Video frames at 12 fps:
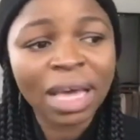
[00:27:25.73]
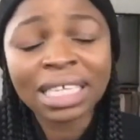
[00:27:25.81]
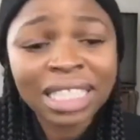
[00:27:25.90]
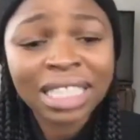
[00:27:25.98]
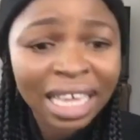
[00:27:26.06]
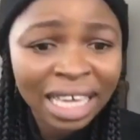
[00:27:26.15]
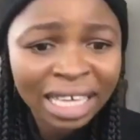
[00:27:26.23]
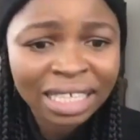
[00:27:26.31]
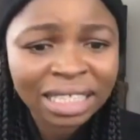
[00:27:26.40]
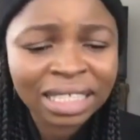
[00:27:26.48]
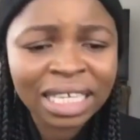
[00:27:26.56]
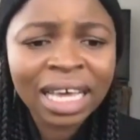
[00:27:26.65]
as there
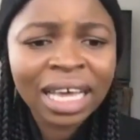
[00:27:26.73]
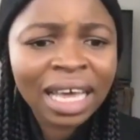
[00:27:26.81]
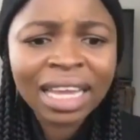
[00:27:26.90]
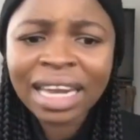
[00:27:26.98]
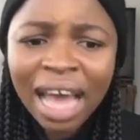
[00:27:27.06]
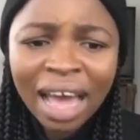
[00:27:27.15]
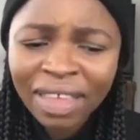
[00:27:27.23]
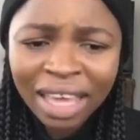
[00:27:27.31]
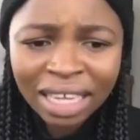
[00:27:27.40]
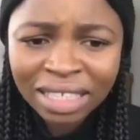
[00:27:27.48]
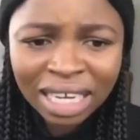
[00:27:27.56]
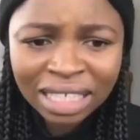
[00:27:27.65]
is in other
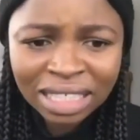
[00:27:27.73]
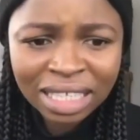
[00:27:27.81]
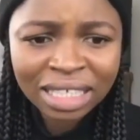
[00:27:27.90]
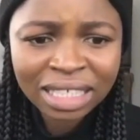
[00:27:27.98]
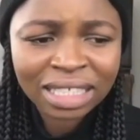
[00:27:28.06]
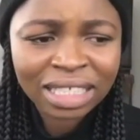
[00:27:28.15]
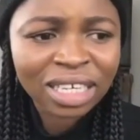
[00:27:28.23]
industries,